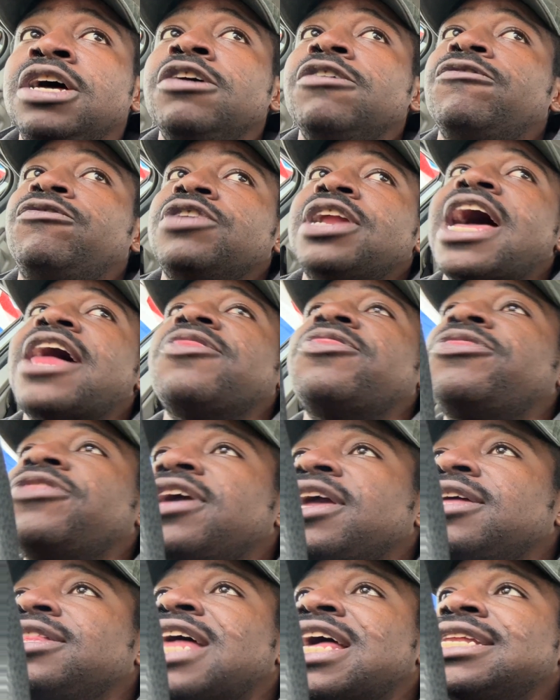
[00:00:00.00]
for that
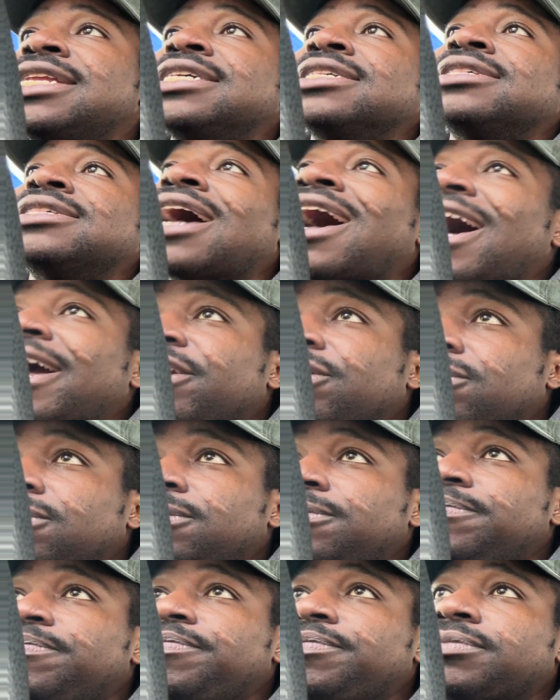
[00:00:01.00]
thing, that desire.
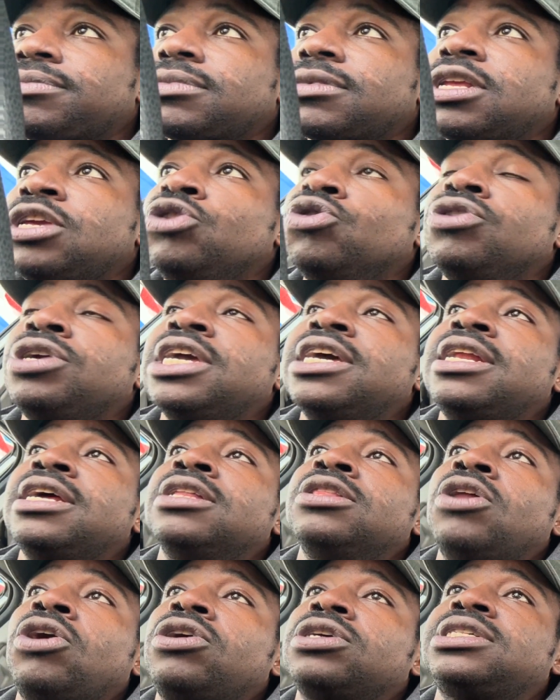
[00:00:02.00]
You're
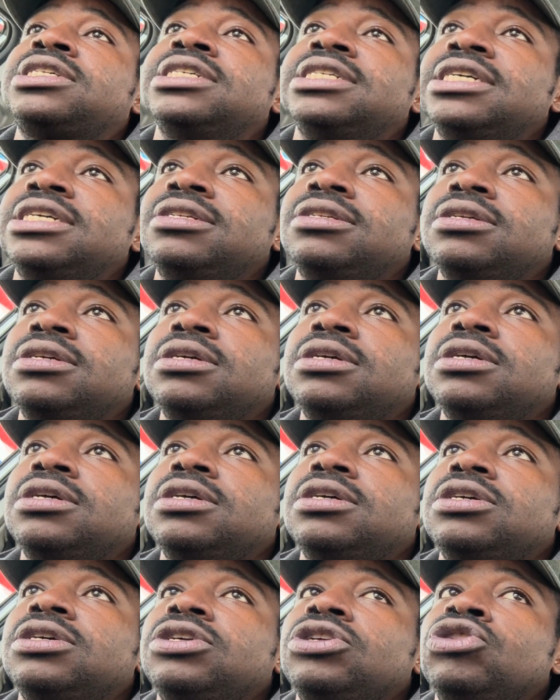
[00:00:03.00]
getting lost in it.
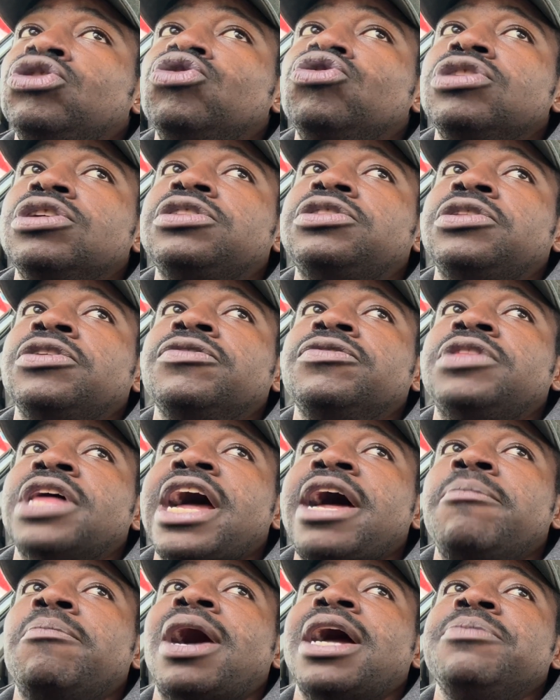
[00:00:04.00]
You, it,
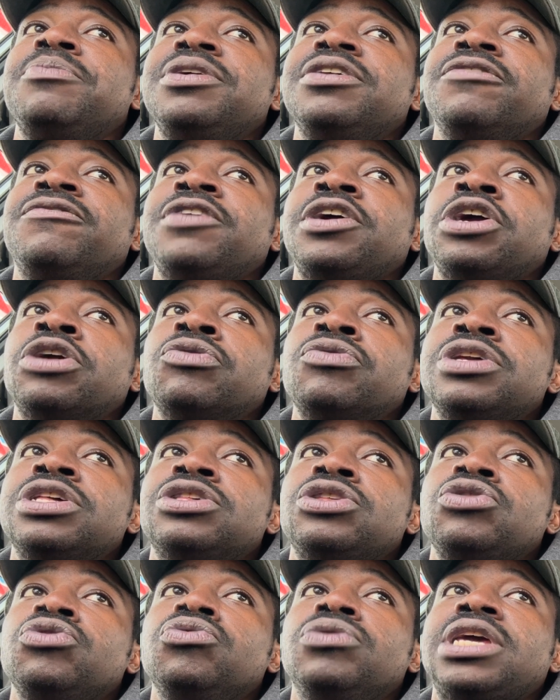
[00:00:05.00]
that might be the very
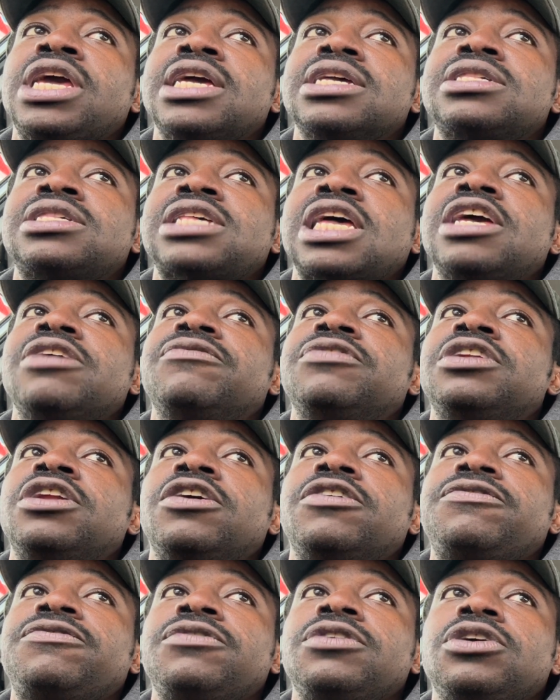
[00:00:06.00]
reason you can't save
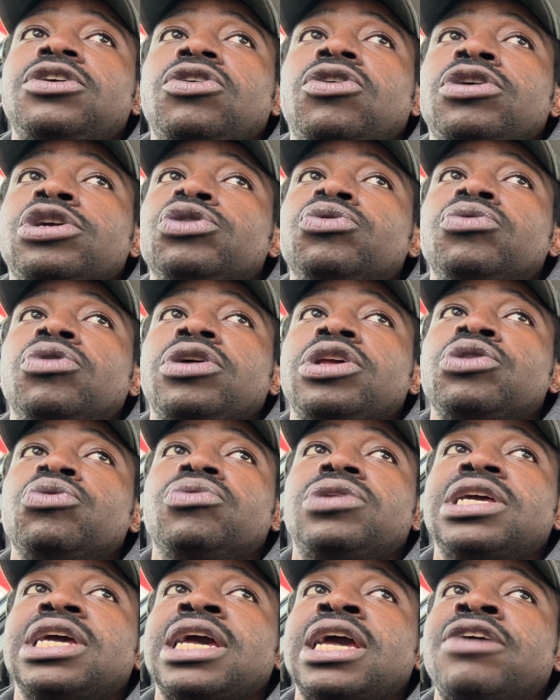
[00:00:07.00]
enough or you you
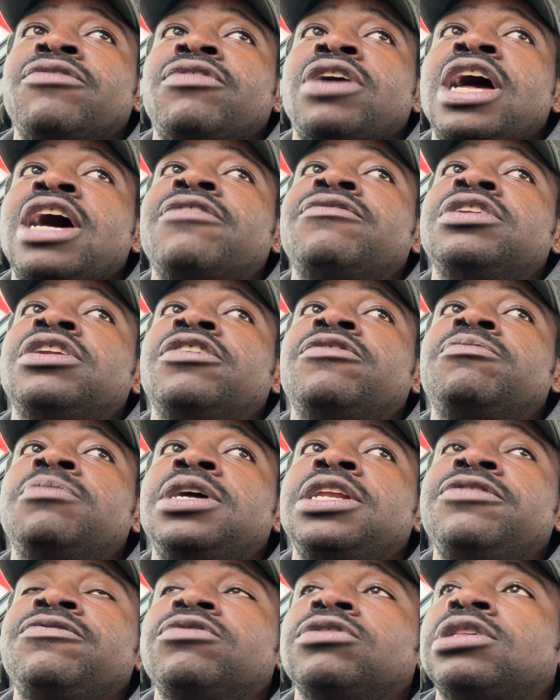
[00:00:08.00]
can't ever have enough
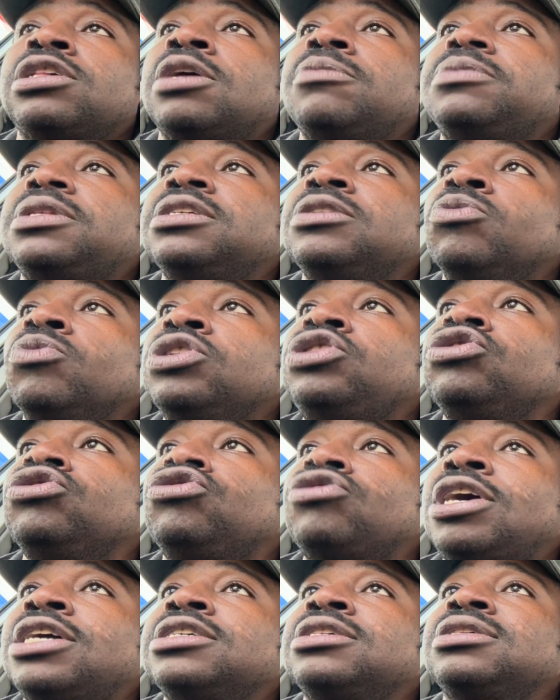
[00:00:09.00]
money for something. What you're
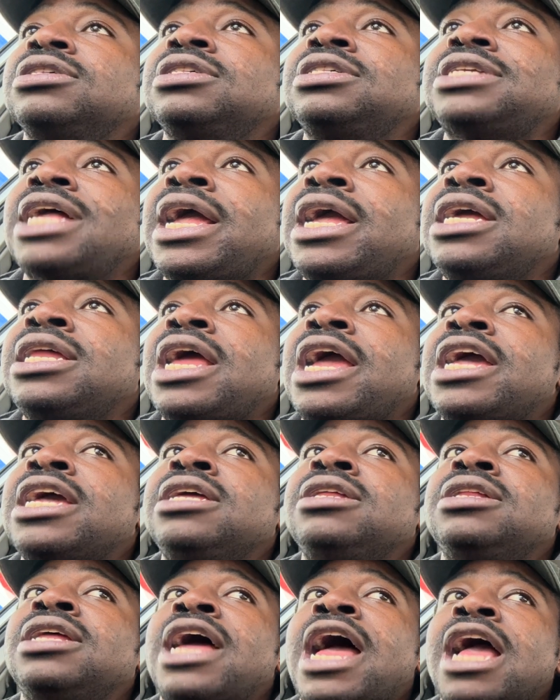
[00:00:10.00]
trying to sustain
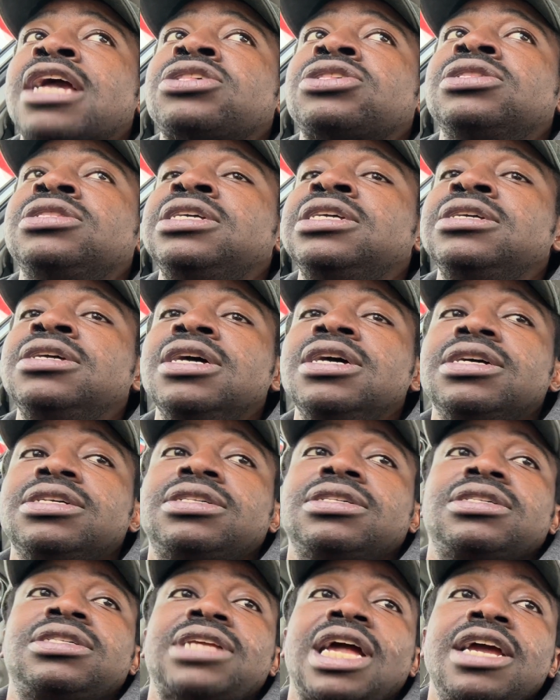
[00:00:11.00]
ain't actually
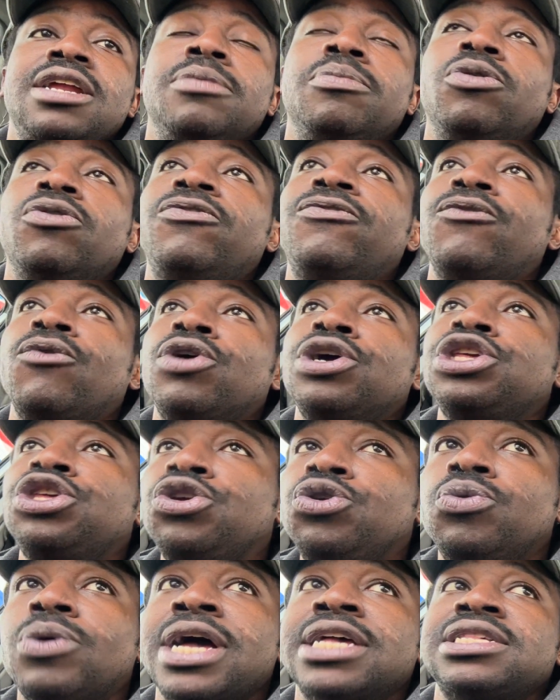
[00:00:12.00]
sustainable for
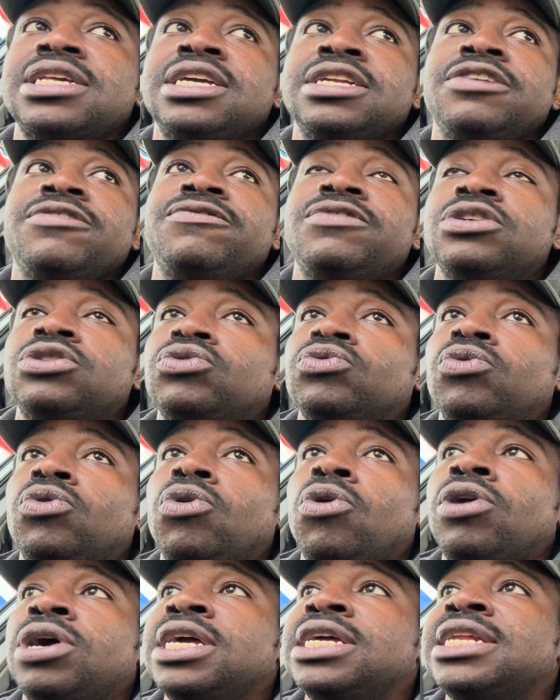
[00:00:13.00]
you as an individual
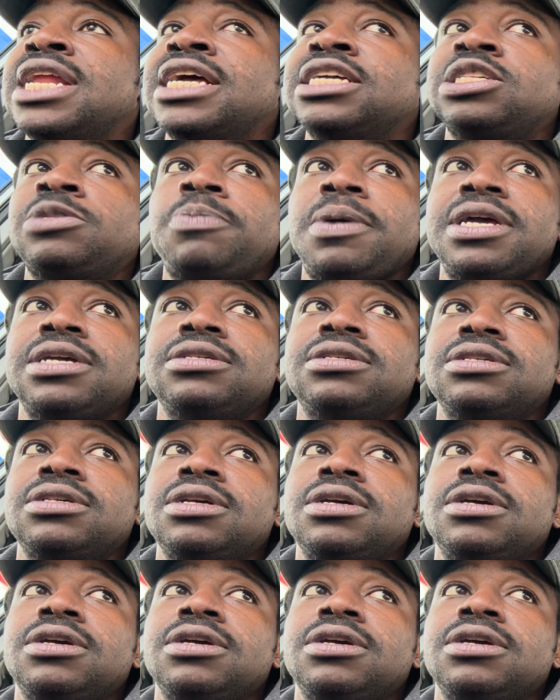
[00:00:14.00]
or in that space.